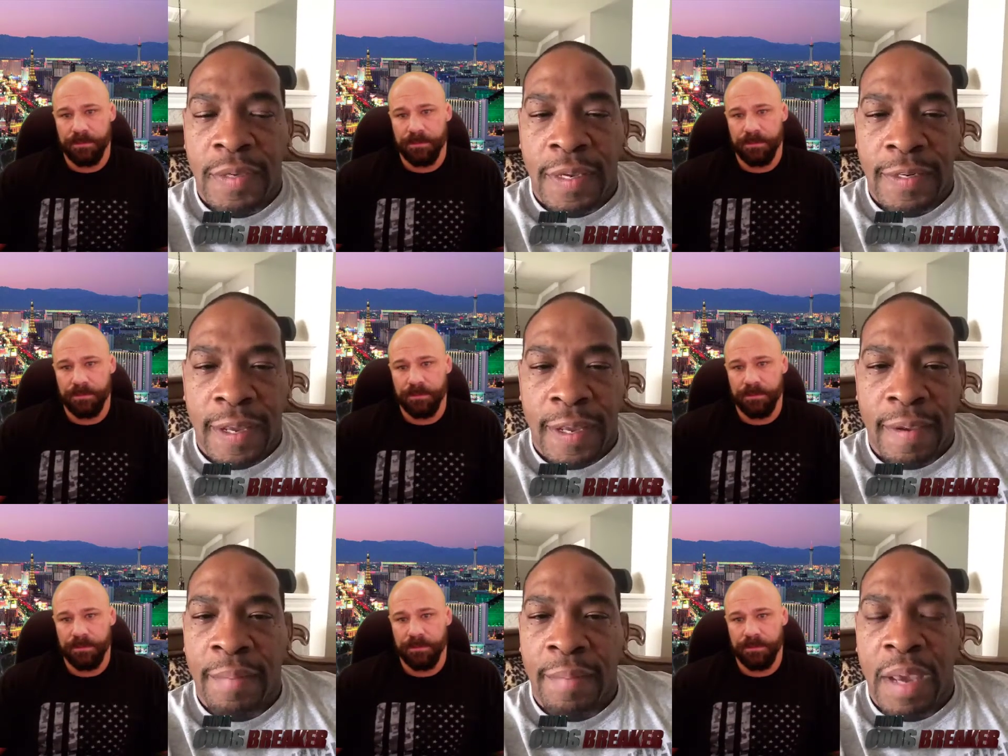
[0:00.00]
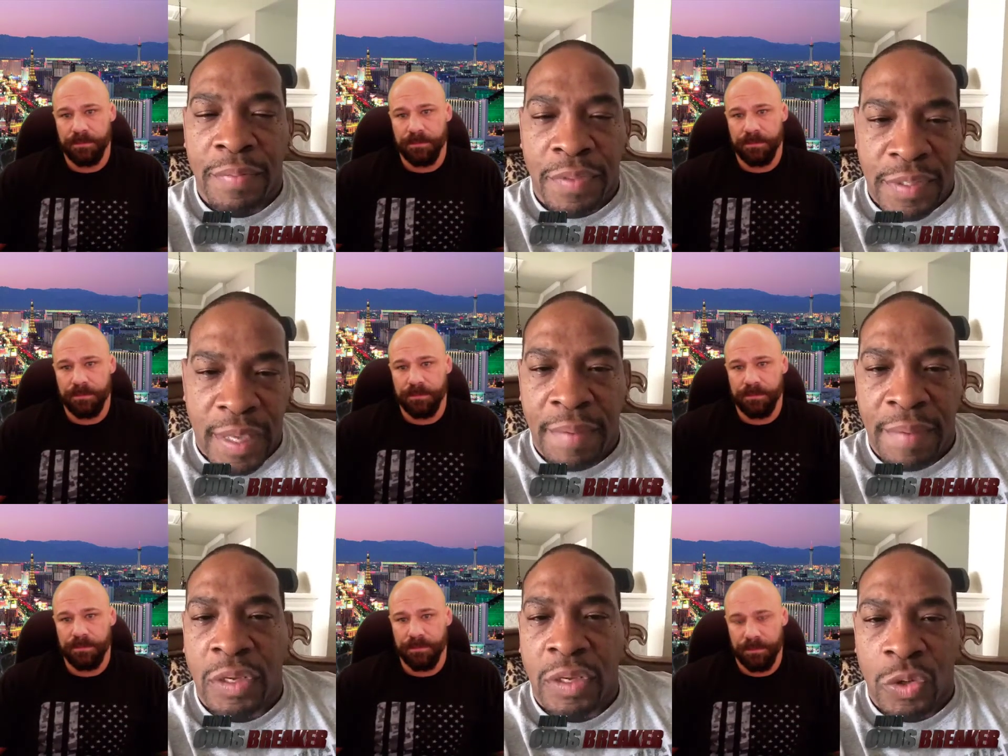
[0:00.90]
Speaker 1: and uh, kind of met with the team, at
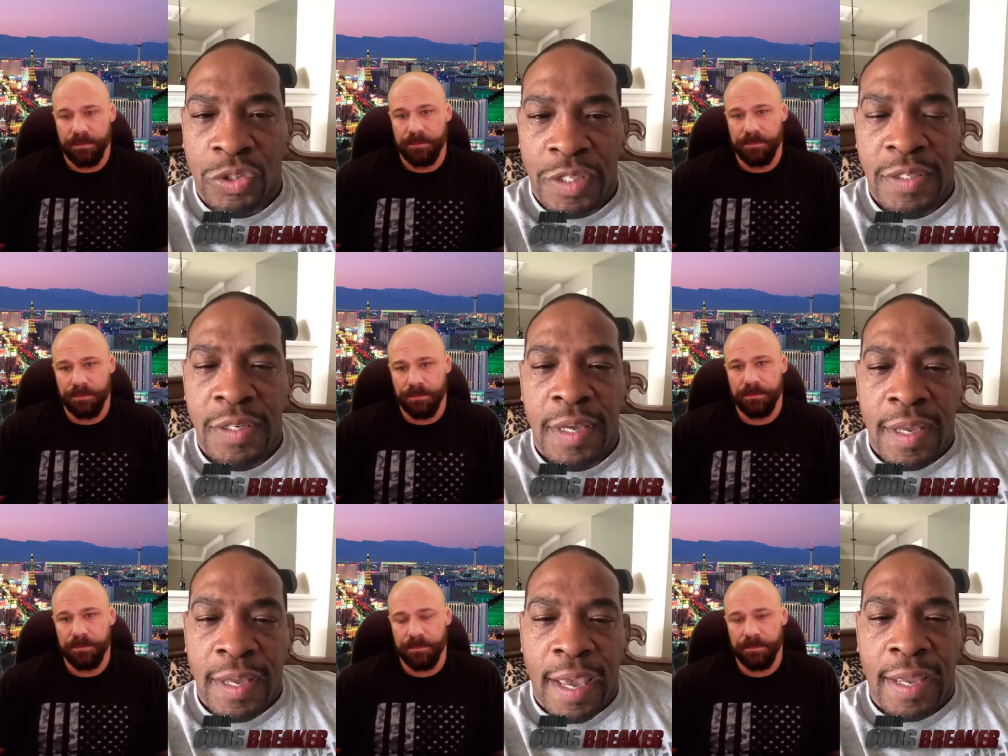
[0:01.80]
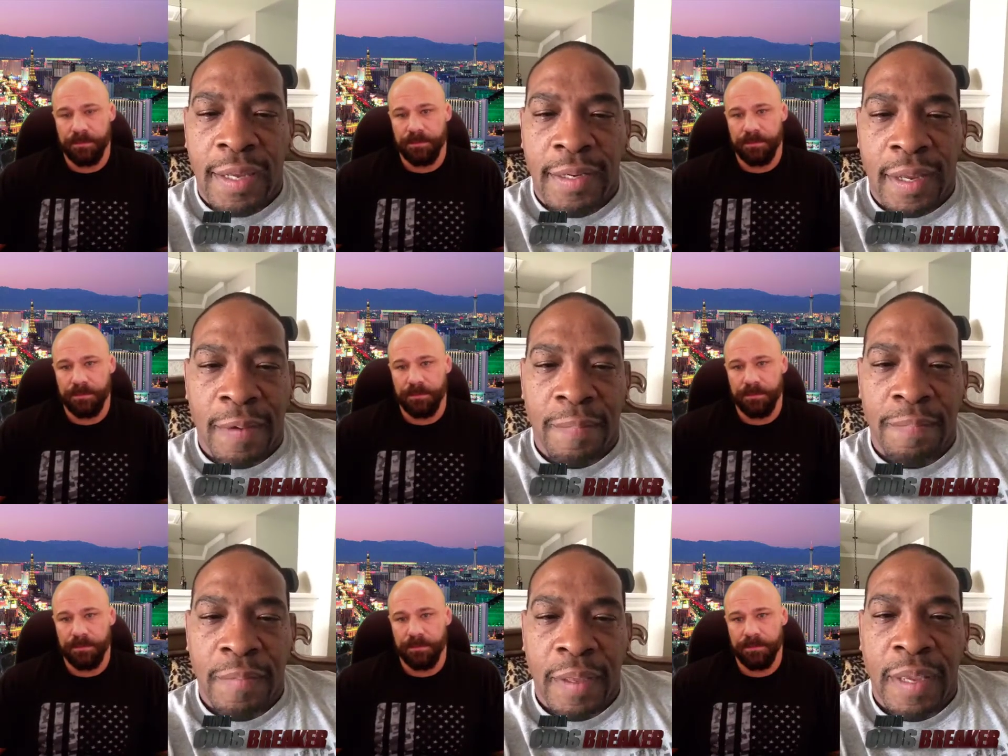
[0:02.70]
the coaches, and
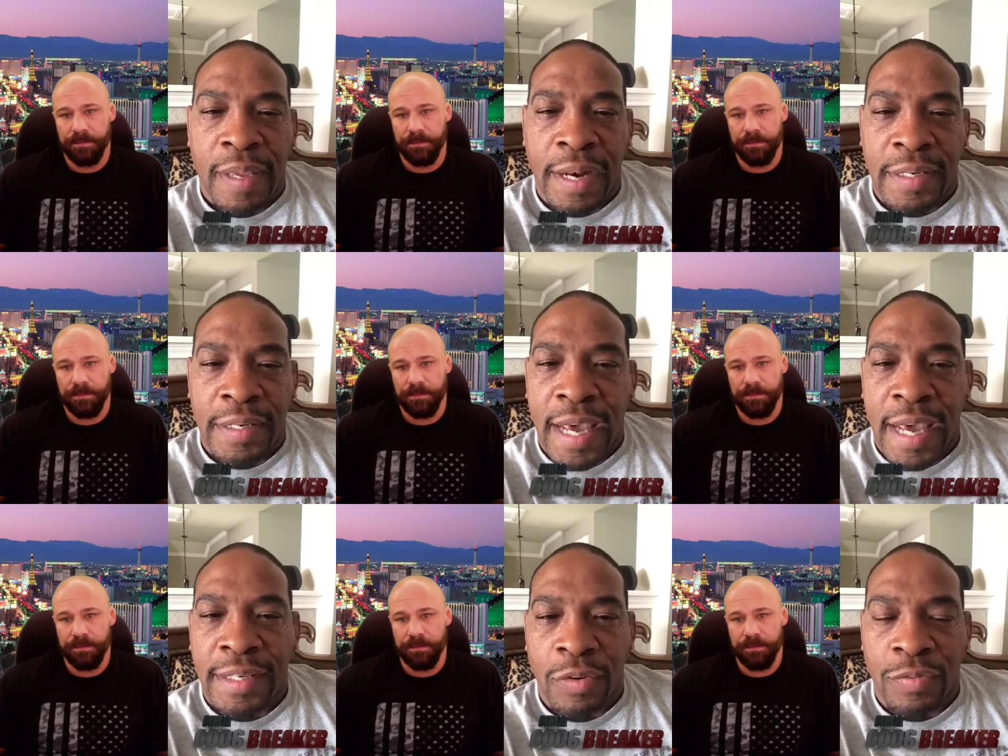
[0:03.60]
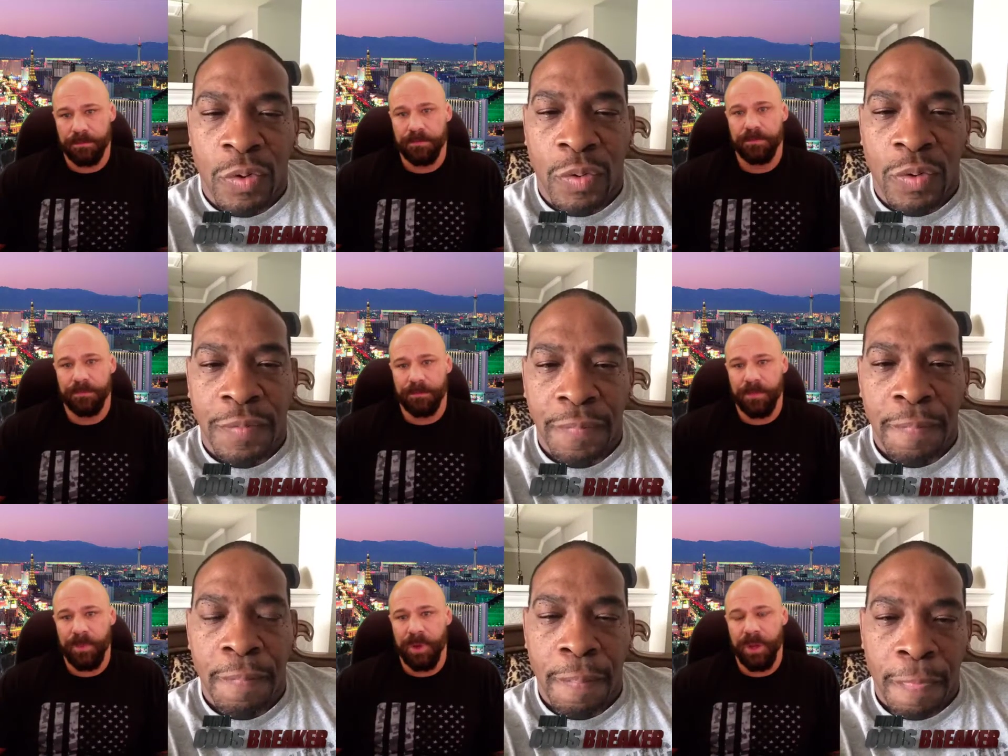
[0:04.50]
um, and kind of decided to go forward.
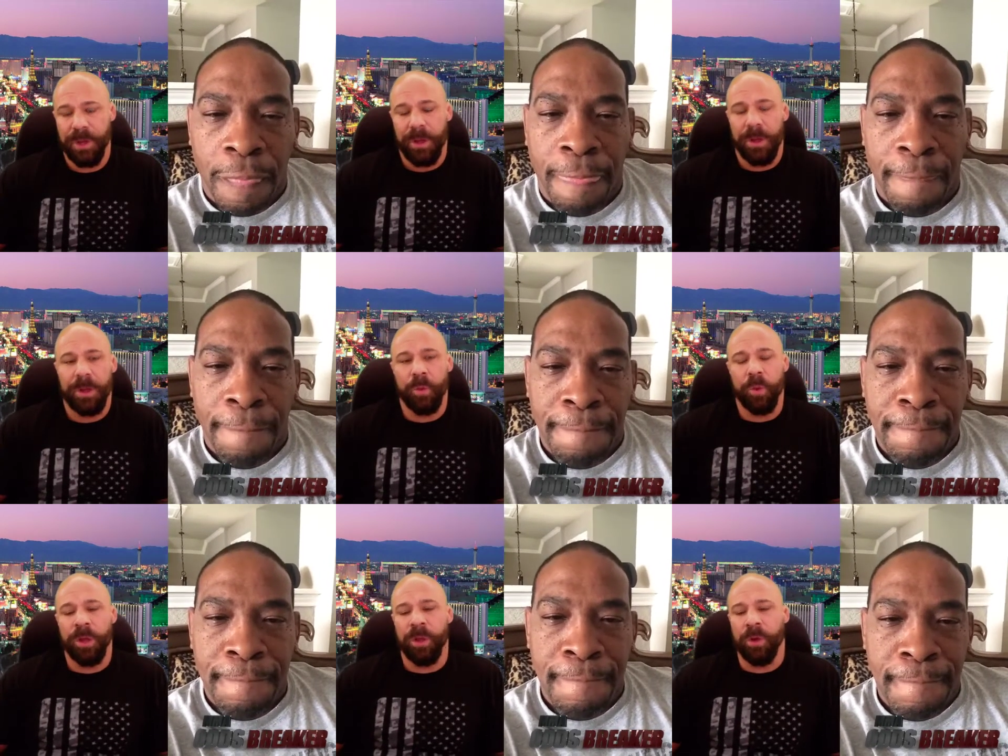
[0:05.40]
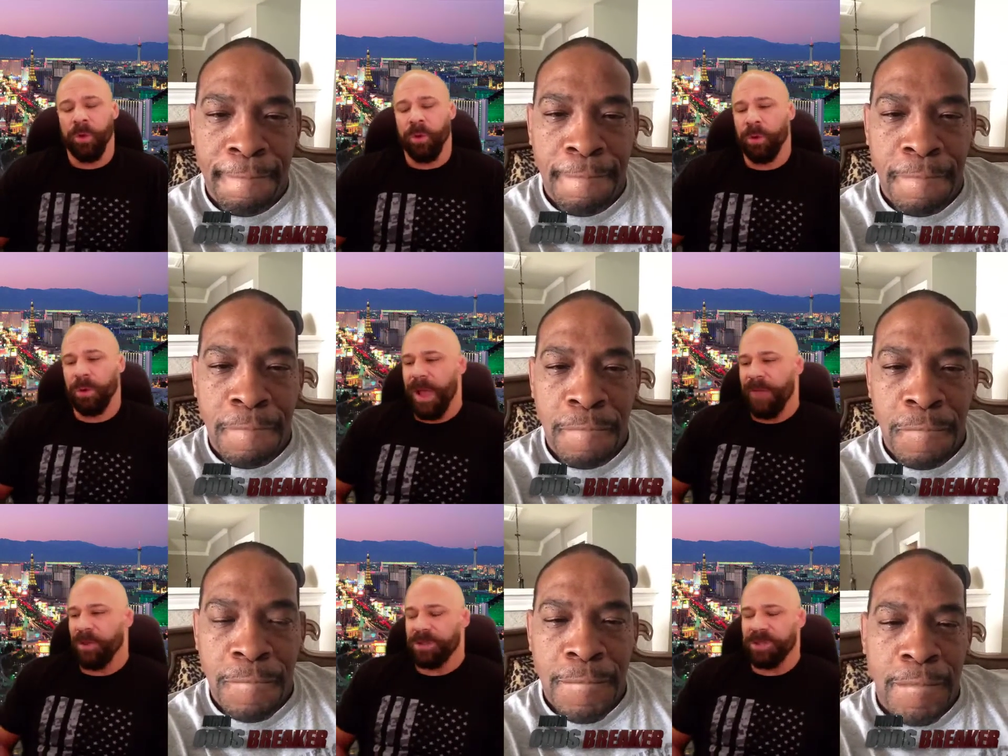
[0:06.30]
Speaker 2: Will you
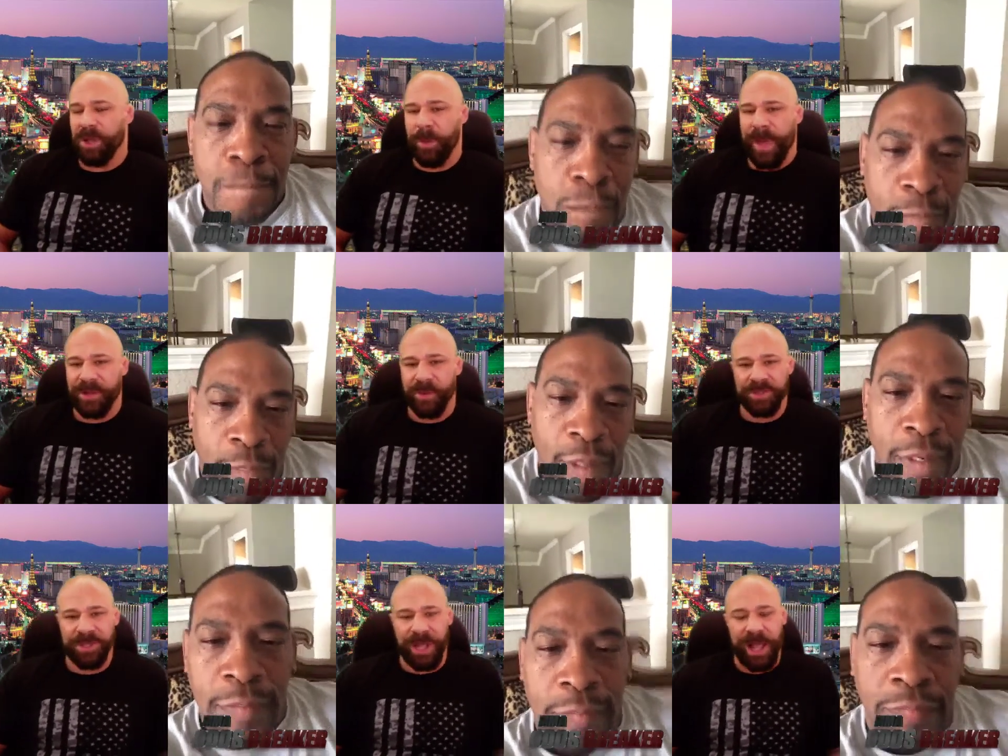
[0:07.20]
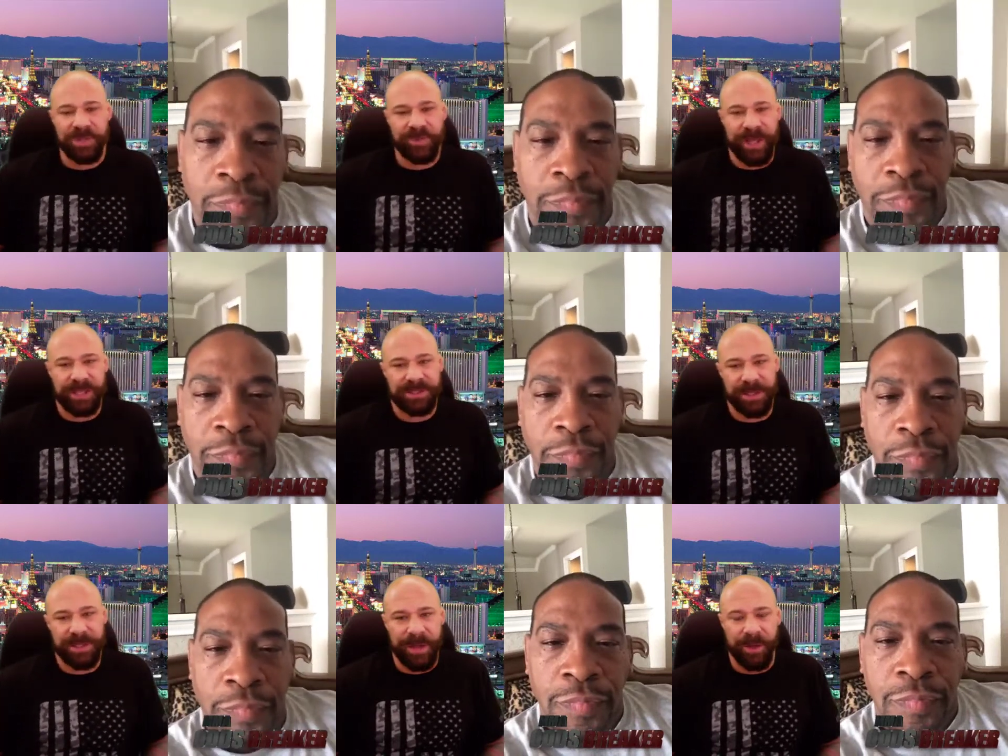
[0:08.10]
ever look to go back towards the college ranks? I
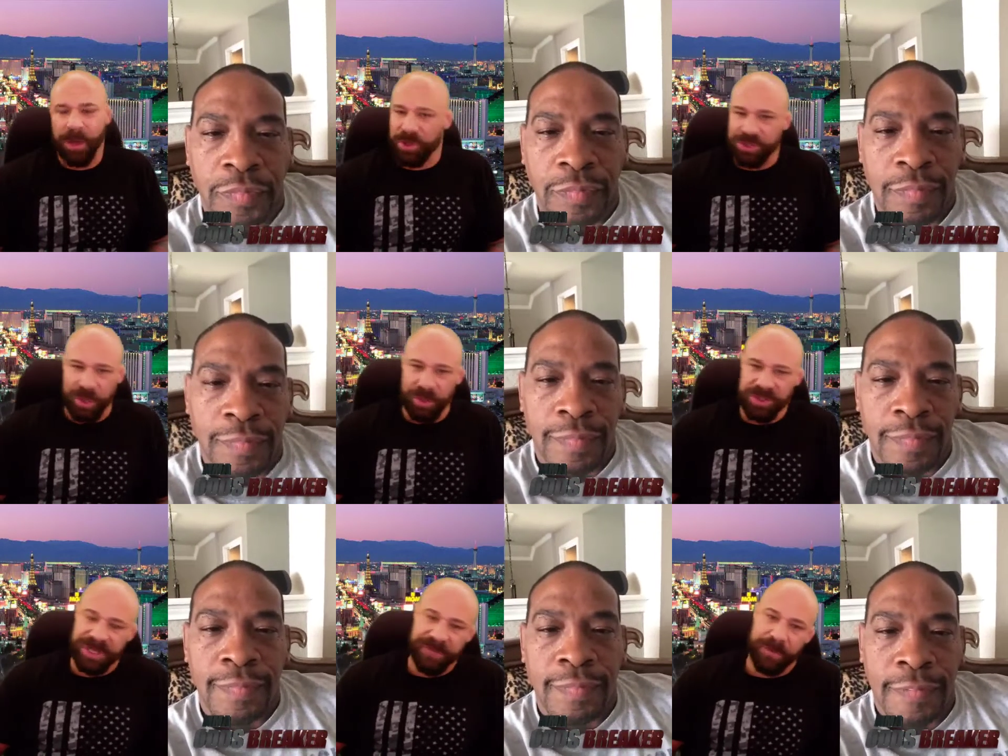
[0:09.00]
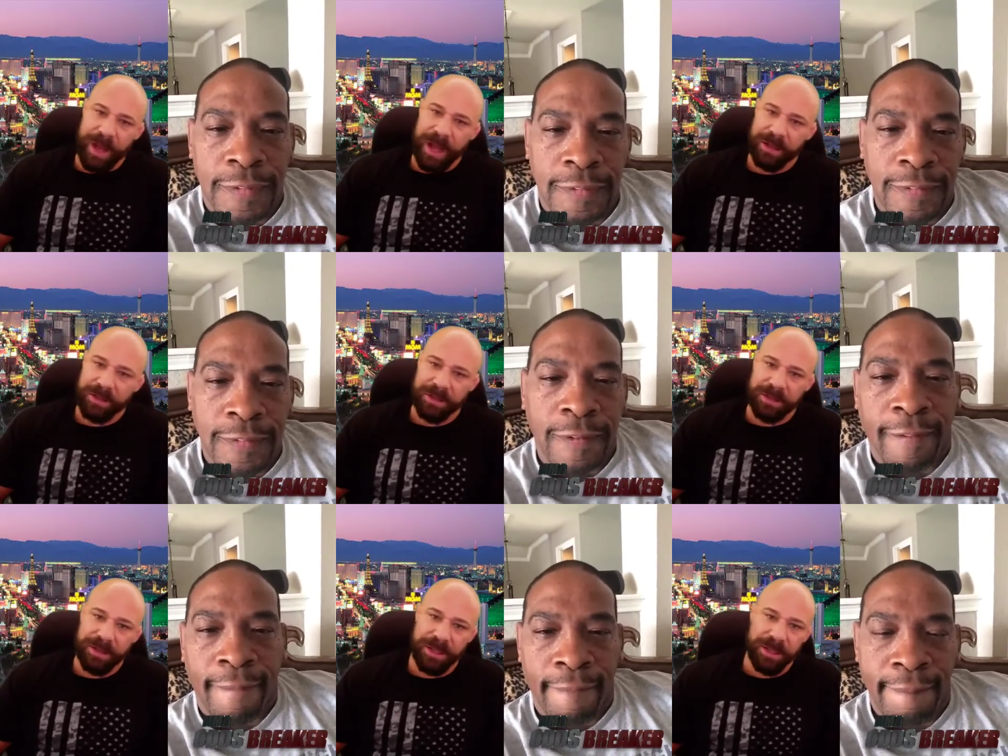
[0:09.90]
mean, I knew you coached at Oklahoma State for a while, and,
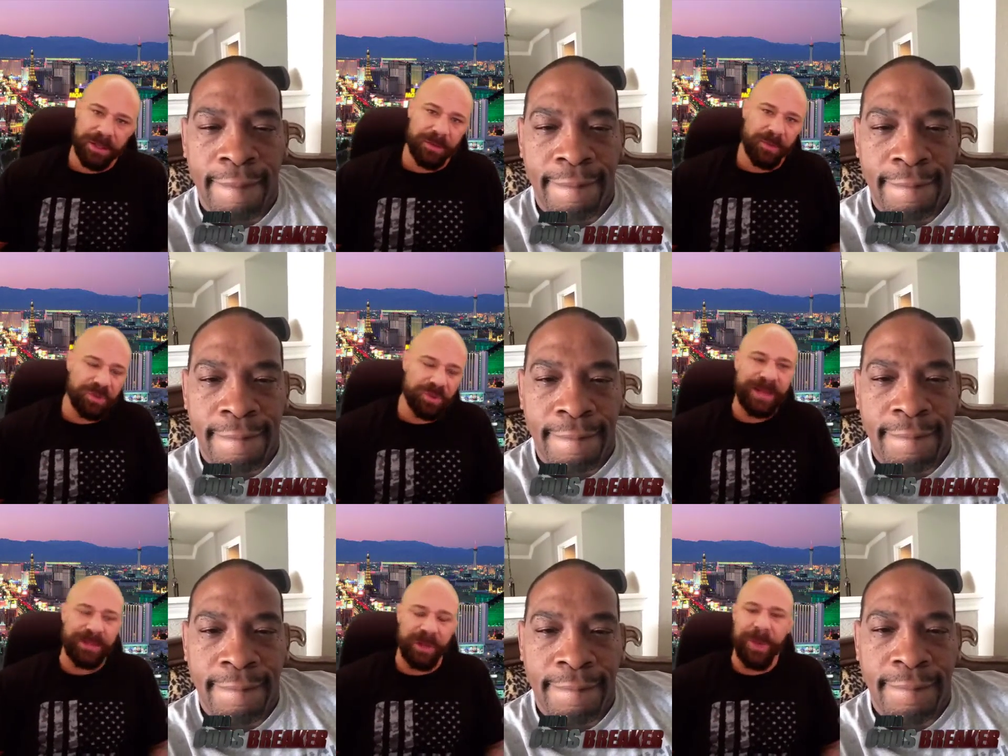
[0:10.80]
and would you like to go